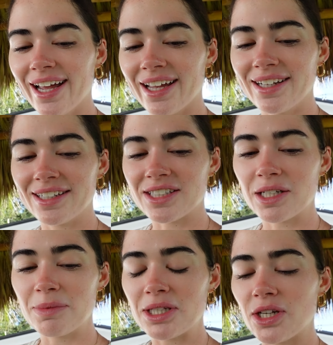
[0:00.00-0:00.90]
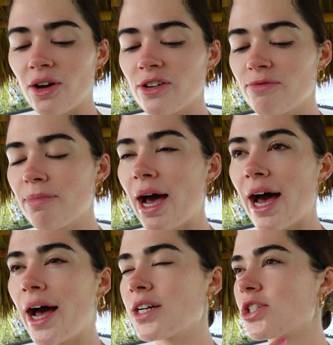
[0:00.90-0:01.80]
And it's going to be a ton of
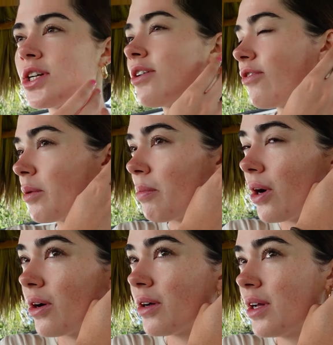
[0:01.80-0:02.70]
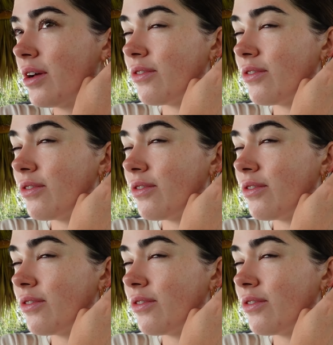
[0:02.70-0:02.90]
passionate football